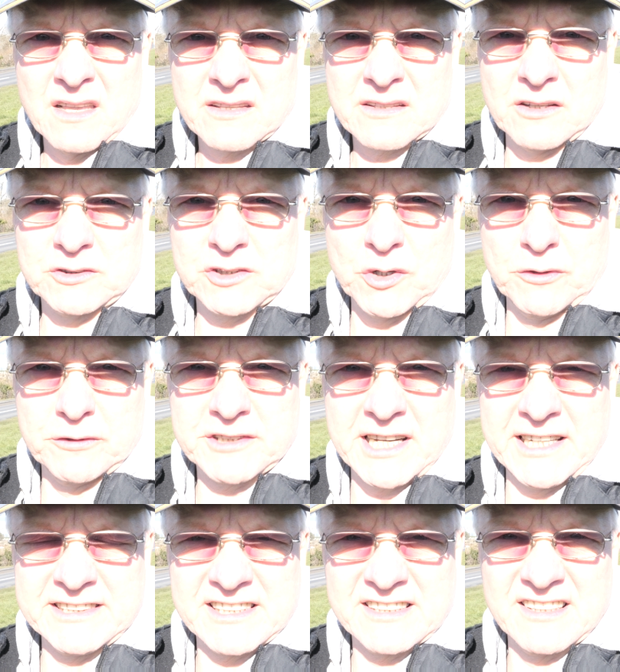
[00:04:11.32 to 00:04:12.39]
So short of
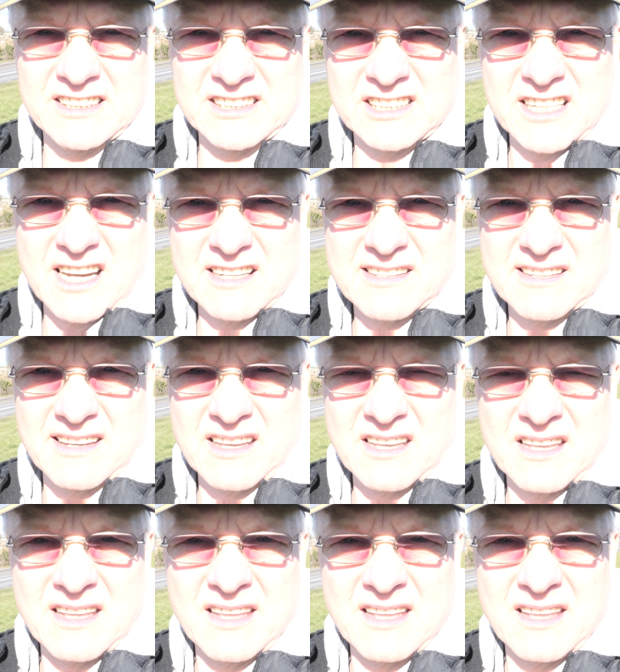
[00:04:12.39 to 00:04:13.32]
changing the shutter,